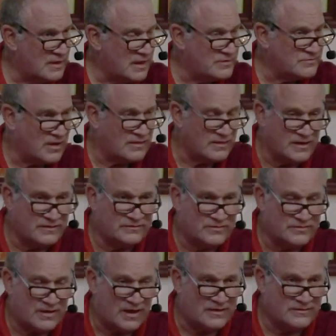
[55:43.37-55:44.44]
As I like to
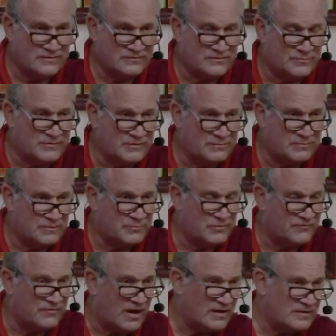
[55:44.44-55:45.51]
say, to be
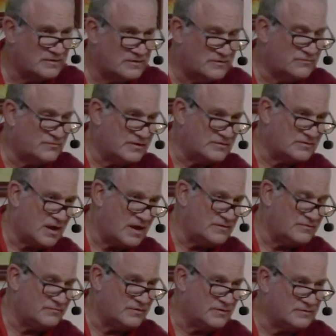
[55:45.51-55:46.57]
provocative and kind
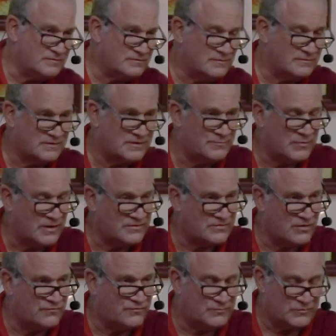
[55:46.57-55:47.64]
of keep
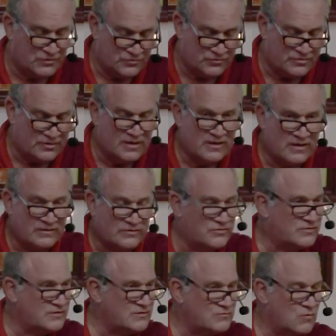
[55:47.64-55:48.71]
myself amused, you've
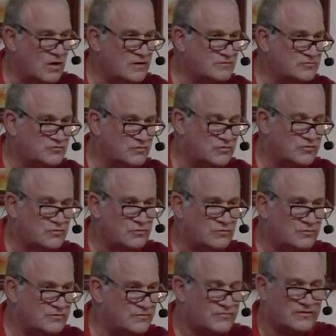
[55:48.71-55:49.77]
seen one true
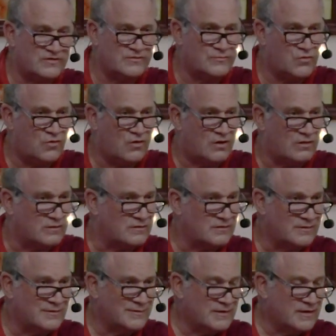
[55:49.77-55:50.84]
guru, you've seen them all.
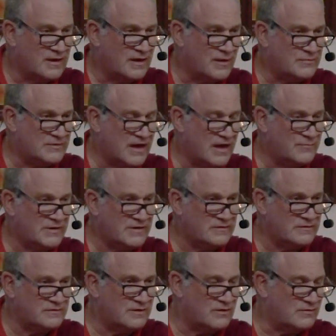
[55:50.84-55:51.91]
I mean, how many,
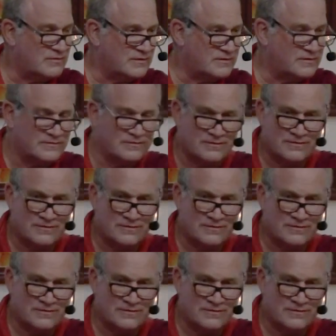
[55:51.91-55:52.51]
you know, like,